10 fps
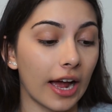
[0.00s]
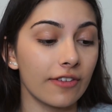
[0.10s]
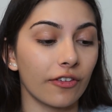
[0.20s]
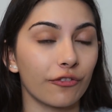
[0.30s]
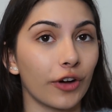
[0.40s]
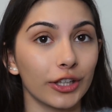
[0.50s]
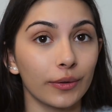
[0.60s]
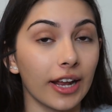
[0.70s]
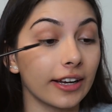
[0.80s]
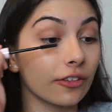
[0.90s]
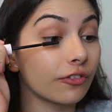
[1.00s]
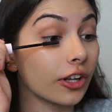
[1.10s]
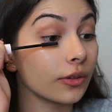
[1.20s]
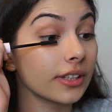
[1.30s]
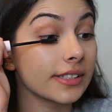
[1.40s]
I've followed and
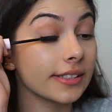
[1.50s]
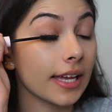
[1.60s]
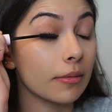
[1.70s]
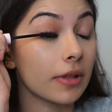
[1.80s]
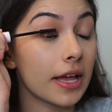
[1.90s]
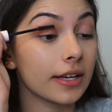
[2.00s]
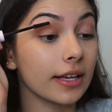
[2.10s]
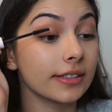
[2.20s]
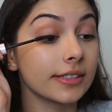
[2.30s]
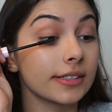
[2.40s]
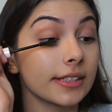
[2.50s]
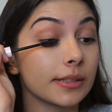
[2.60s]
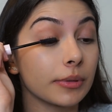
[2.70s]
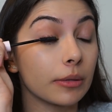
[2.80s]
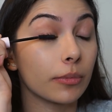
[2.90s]
unfollowed the same like
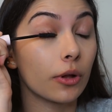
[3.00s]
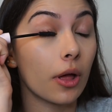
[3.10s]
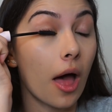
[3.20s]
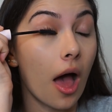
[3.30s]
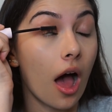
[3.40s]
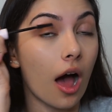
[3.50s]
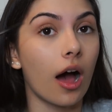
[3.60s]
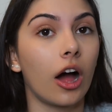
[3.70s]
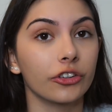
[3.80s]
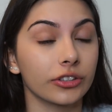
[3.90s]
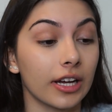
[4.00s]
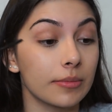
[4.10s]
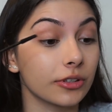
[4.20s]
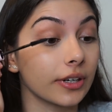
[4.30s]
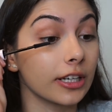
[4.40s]
six people a hundred
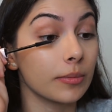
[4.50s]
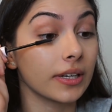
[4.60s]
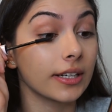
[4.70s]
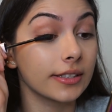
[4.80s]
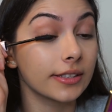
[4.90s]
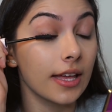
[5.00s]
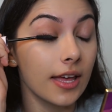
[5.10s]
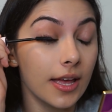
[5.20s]
times already because